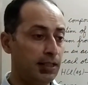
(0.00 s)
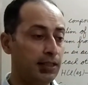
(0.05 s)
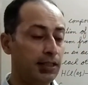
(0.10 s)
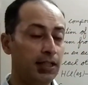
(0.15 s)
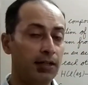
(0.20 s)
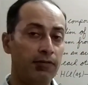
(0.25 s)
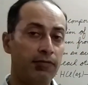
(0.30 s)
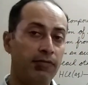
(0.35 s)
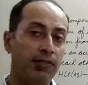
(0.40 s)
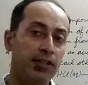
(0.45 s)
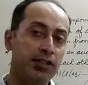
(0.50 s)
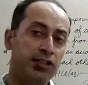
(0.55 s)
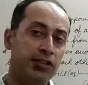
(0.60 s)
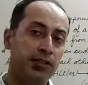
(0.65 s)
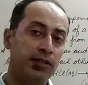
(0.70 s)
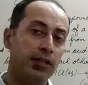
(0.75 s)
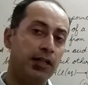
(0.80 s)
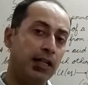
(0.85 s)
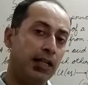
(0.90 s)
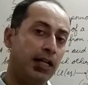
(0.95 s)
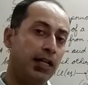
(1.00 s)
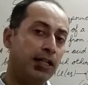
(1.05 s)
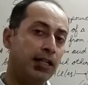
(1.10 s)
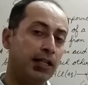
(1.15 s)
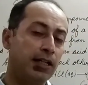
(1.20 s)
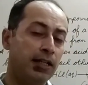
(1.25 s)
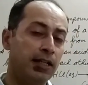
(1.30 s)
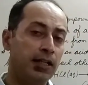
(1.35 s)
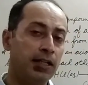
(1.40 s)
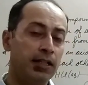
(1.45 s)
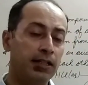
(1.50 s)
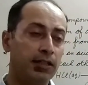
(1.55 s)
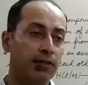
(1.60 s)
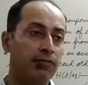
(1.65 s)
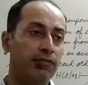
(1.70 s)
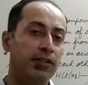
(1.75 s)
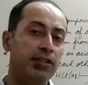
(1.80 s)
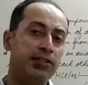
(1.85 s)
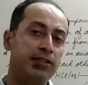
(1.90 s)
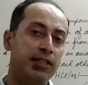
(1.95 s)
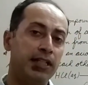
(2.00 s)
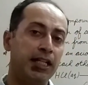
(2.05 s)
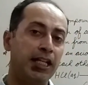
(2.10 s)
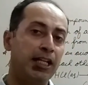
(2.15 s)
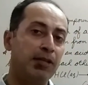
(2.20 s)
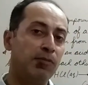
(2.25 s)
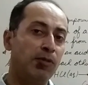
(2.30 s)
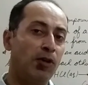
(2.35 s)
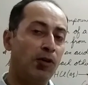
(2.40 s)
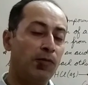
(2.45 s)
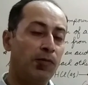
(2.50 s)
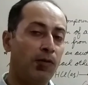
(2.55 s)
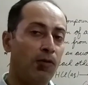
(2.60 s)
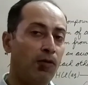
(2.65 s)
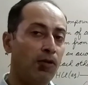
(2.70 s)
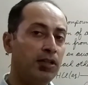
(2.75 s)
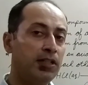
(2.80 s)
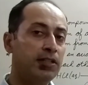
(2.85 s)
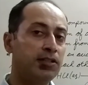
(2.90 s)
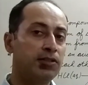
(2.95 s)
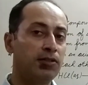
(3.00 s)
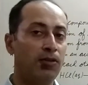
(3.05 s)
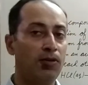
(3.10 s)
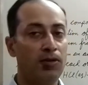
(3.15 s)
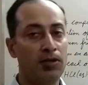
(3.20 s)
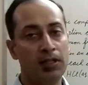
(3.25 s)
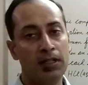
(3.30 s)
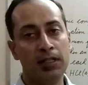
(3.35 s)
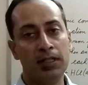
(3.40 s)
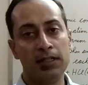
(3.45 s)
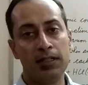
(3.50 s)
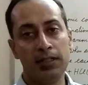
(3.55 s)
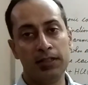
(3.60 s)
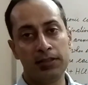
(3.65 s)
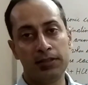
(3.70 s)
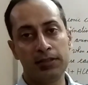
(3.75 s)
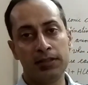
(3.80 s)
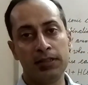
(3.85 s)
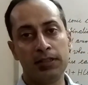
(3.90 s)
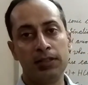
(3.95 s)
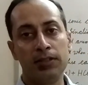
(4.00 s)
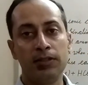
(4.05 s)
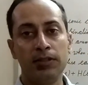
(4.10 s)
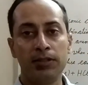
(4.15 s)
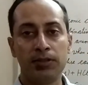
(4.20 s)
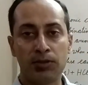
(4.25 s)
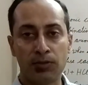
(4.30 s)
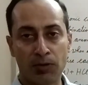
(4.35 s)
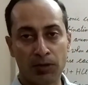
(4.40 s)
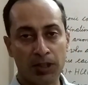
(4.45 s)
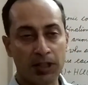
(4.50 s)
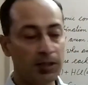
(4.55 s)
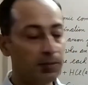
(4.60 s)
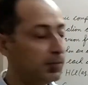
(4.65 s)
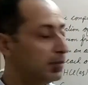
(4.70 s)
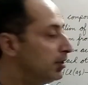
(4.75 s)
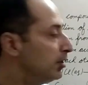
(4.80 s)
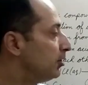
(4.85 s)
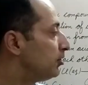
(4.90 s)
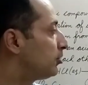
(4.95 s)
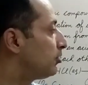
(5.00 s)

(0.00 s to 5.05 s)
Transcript: the first letter, the first name of all the salt is sodium.